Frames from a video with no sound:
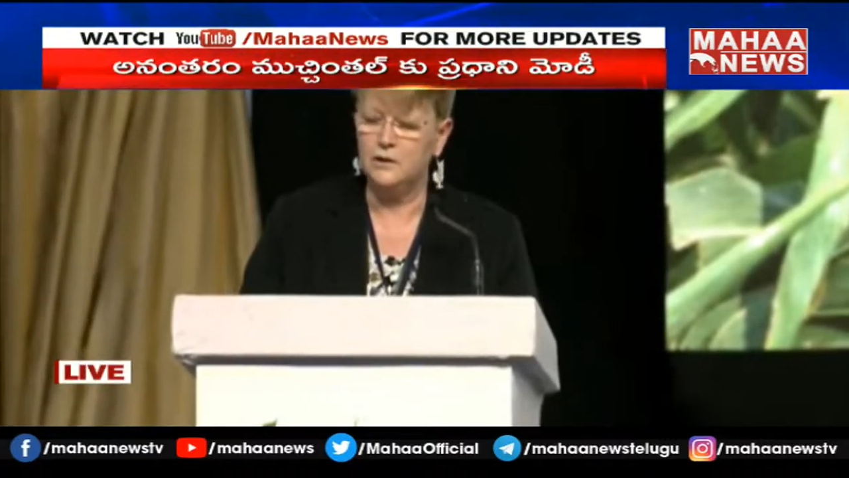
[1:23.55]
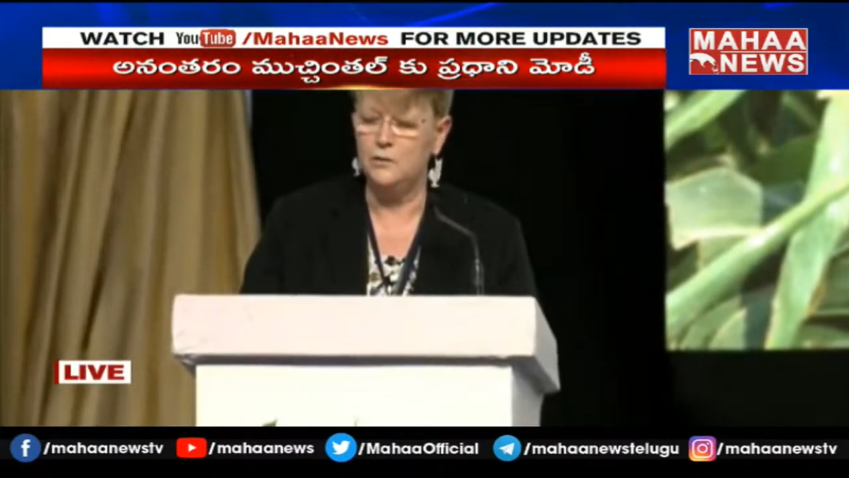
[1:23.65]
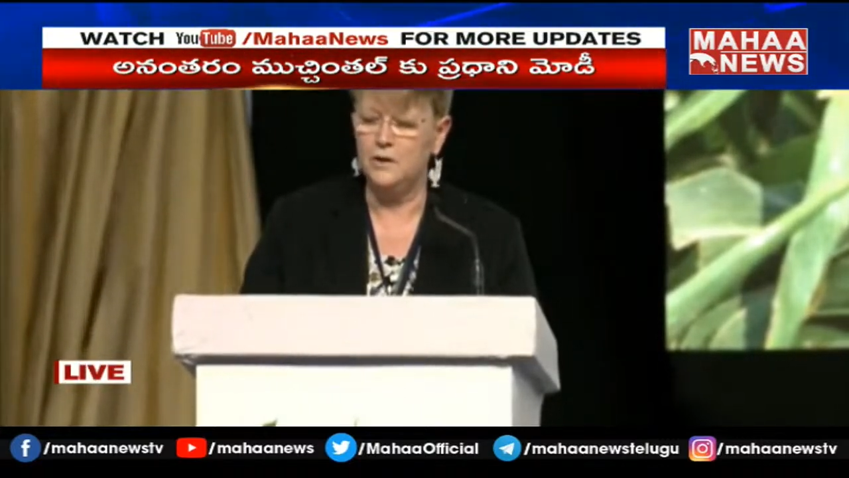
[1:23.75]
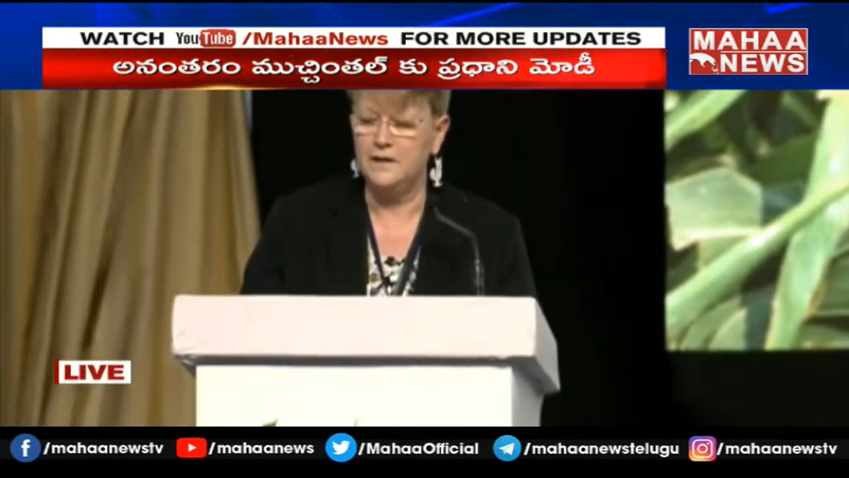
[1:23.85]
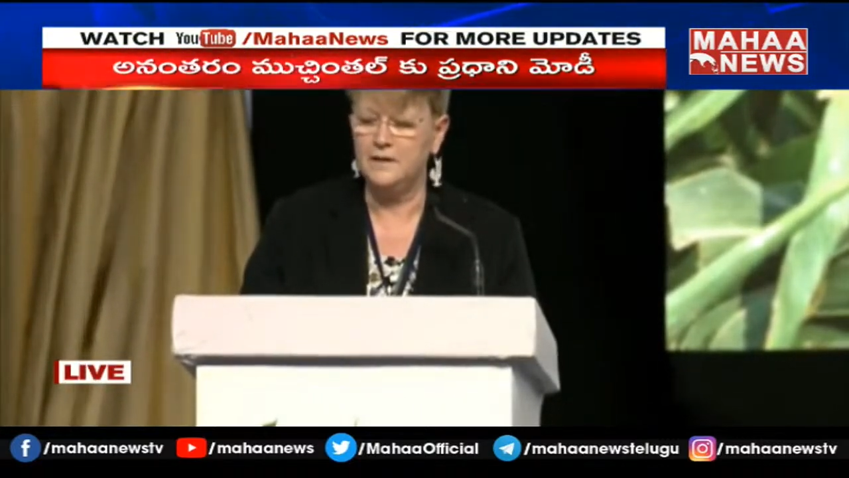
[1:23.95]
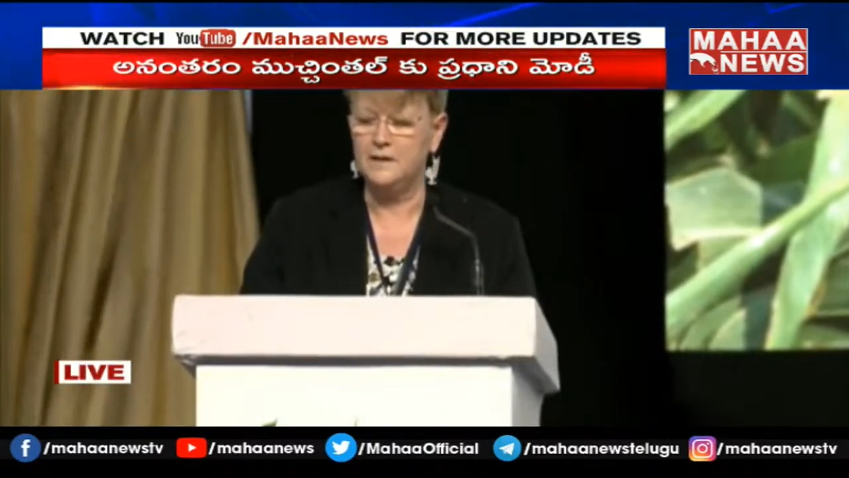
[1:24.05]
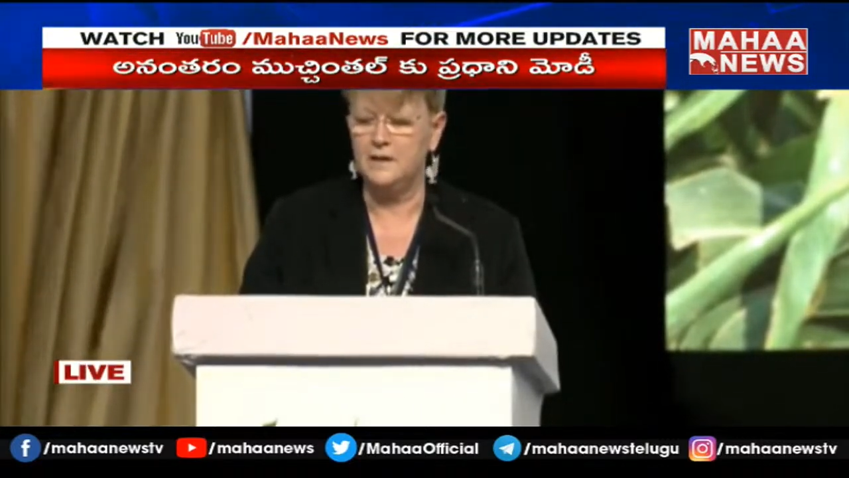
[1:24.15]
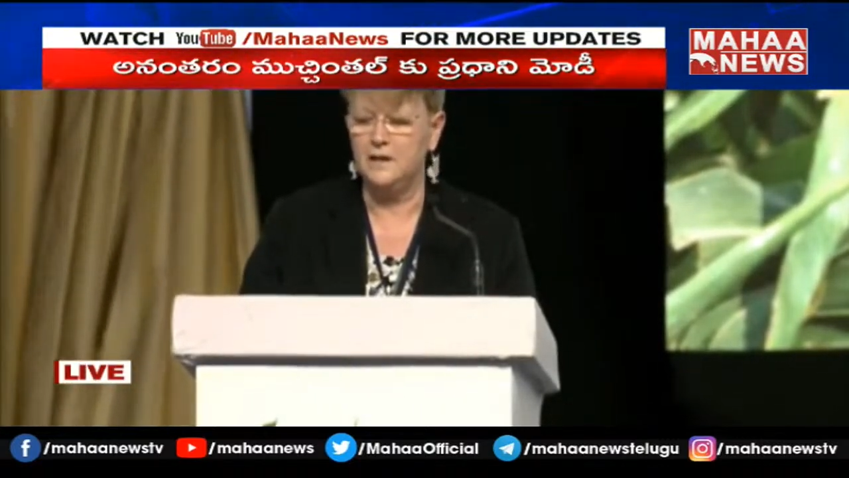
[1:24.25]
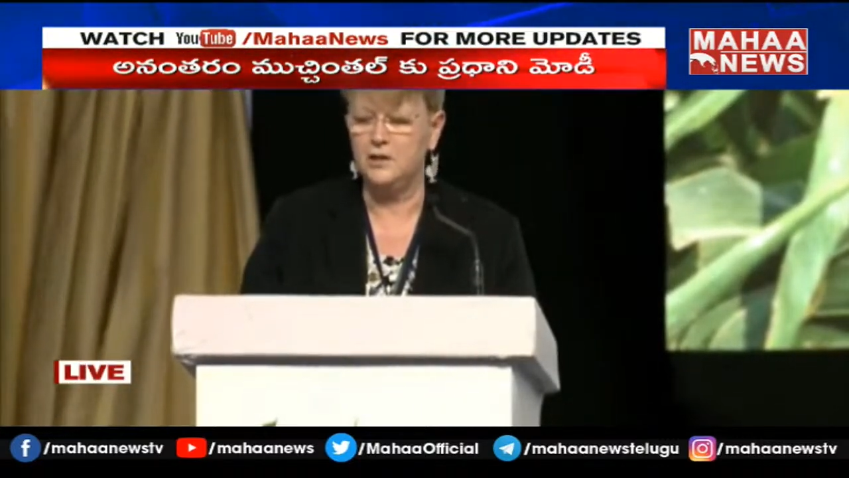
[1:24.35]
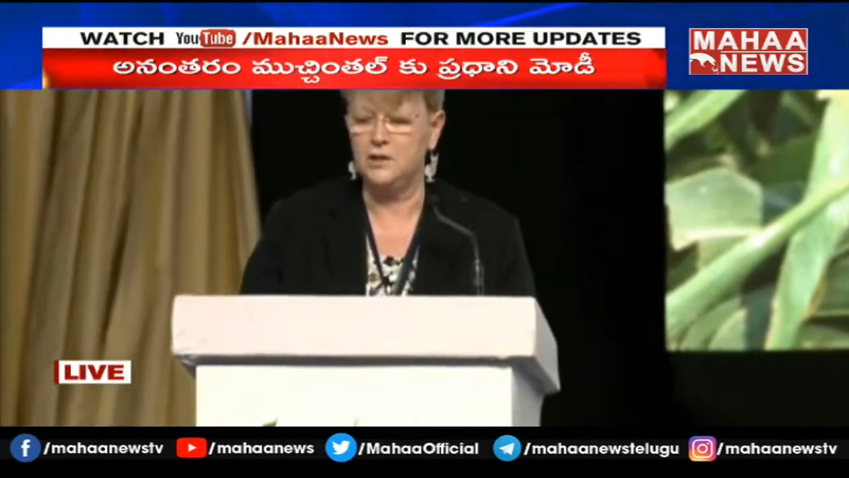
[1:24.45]
United
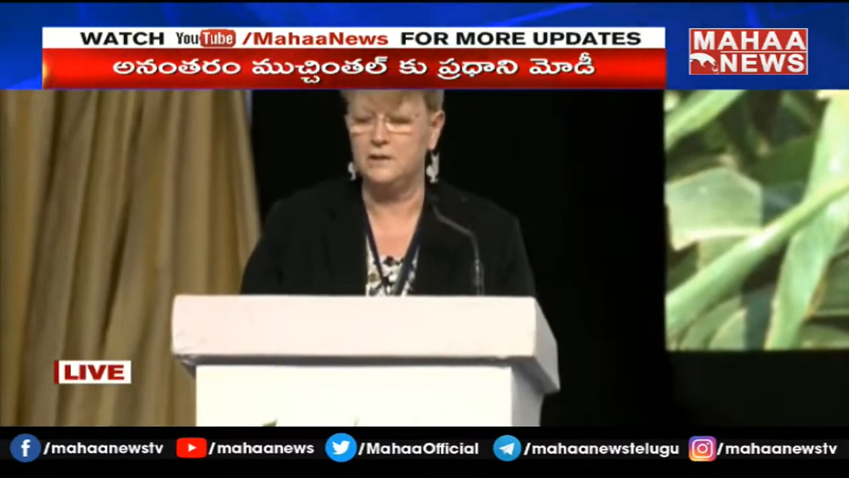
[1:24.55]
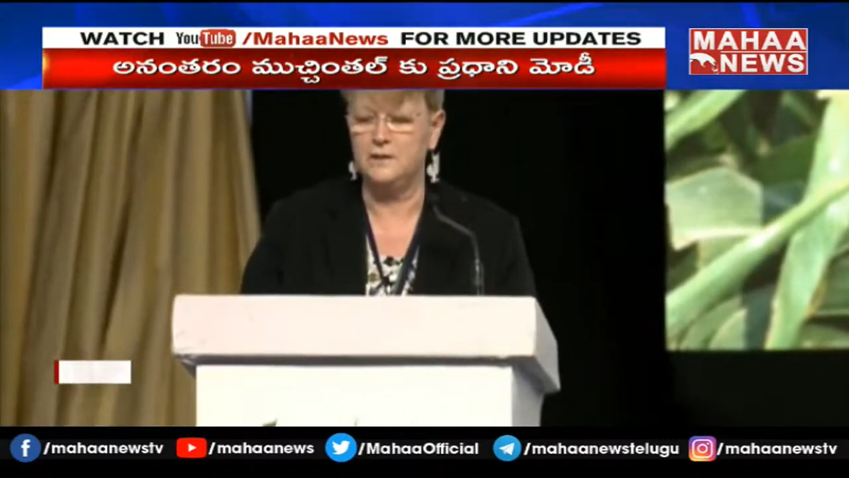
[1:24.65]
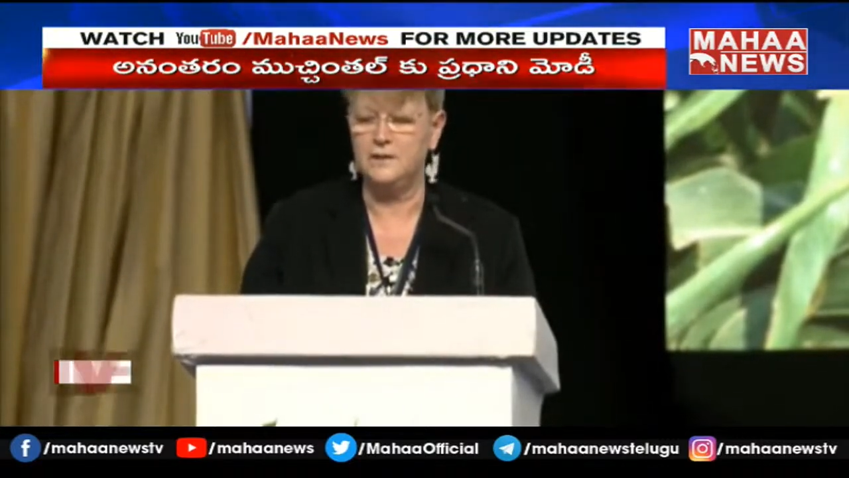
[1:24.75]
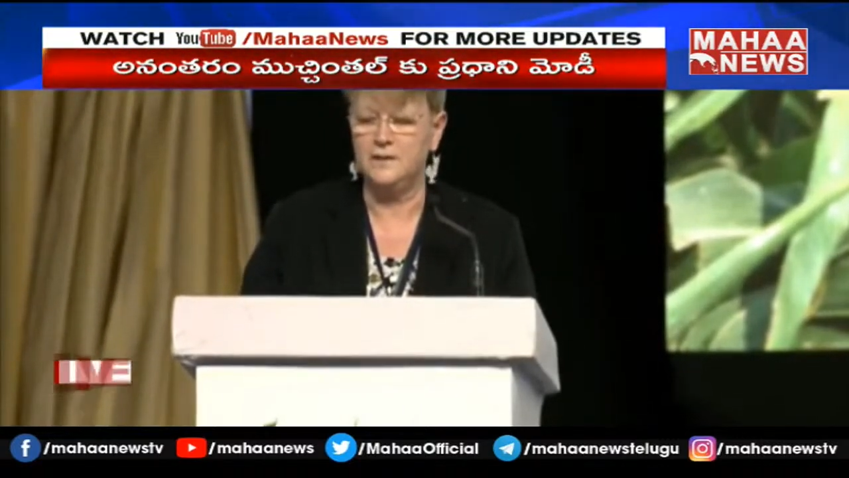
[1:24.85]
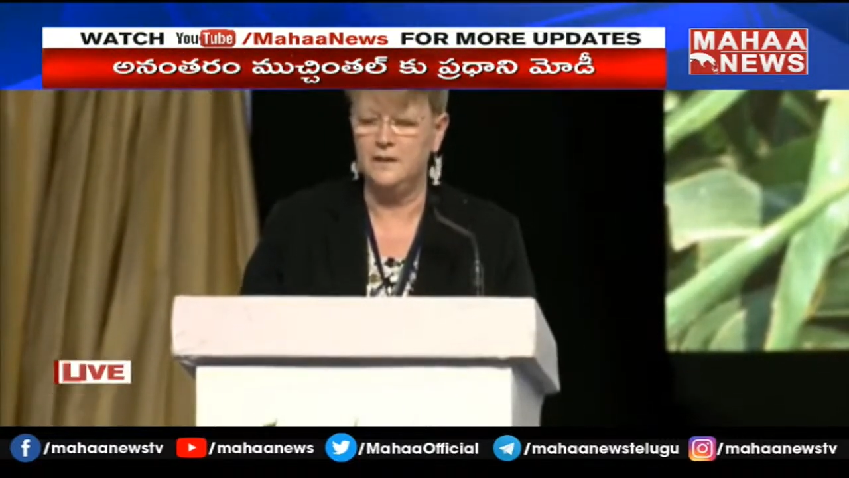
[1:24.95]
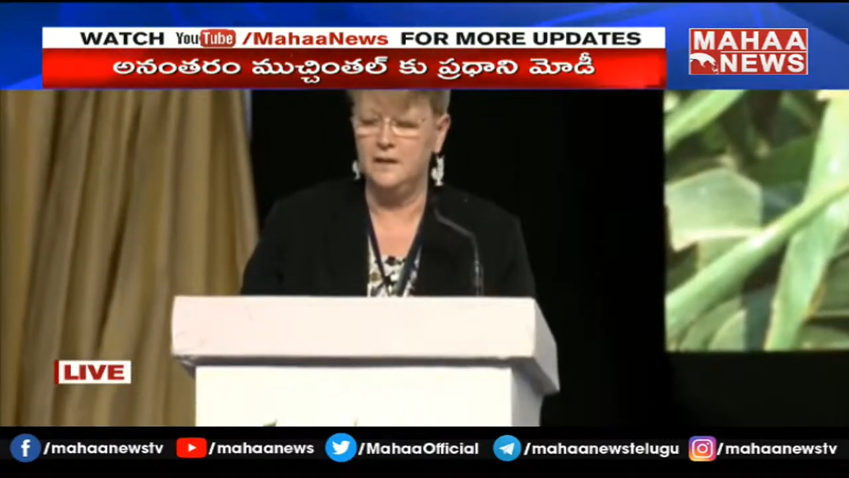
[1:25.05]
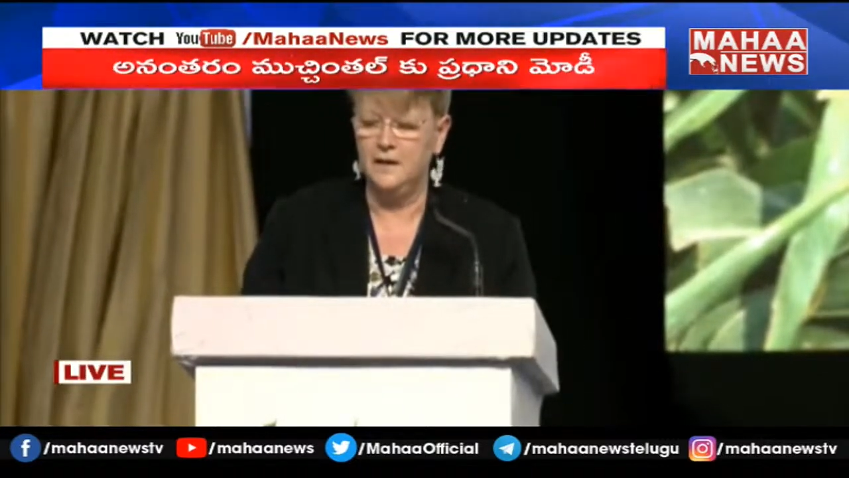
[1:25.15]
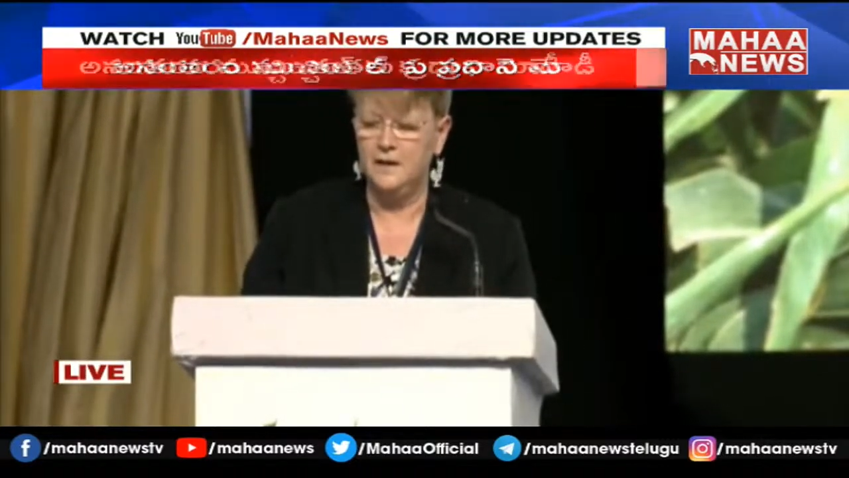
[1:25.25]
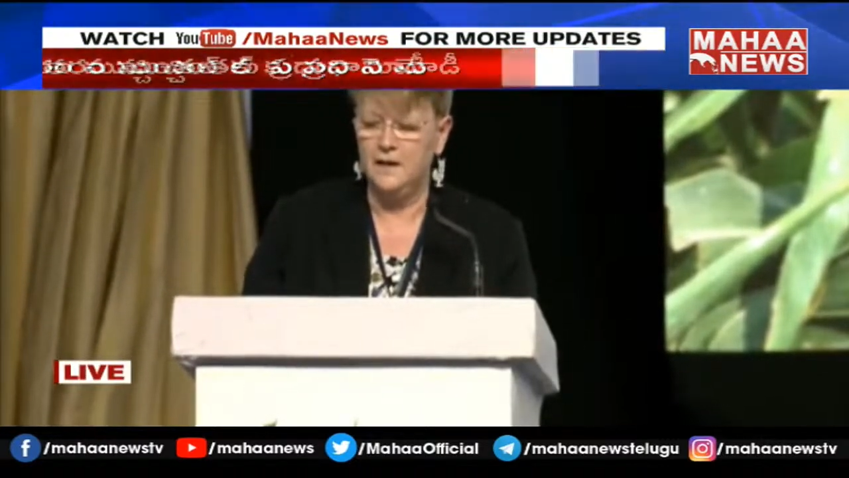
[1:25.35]
Nations